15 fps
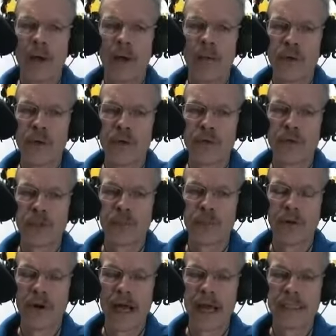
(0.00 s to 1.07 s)
Were you
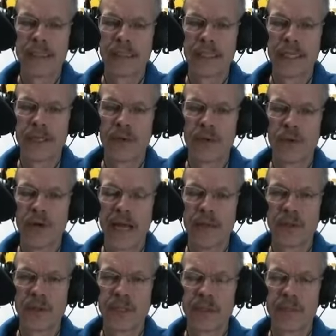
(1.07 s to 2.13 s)
surprised that you were
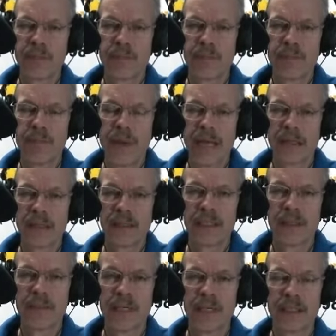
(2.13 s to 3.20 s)
able to balance
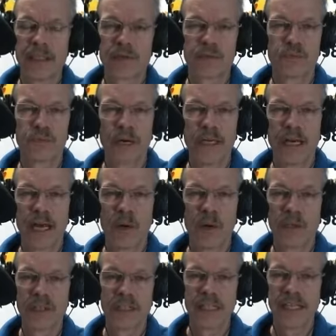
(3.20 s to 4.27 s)
it? Because right now
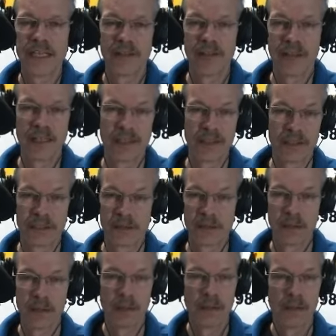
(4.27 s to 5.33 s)
we're seeing things
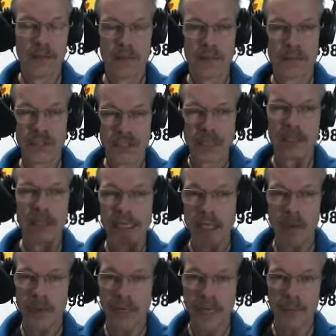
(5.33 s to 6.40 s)
suddenly
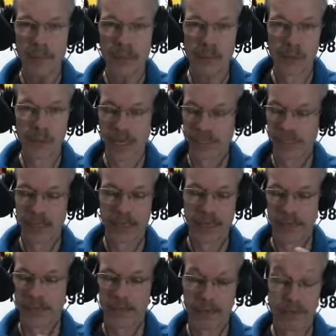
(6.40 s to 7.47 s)
going up in price, like
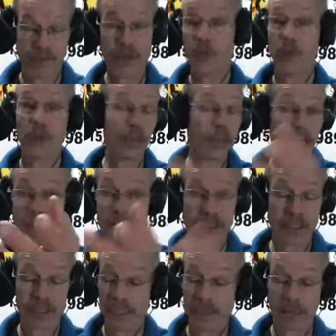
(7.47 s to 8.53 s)
fuel,
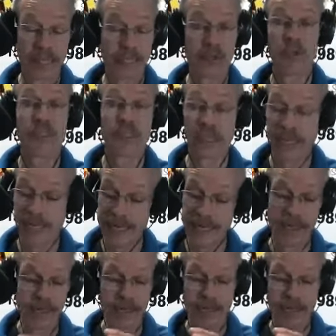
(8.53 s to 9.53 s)
obviously, electricity,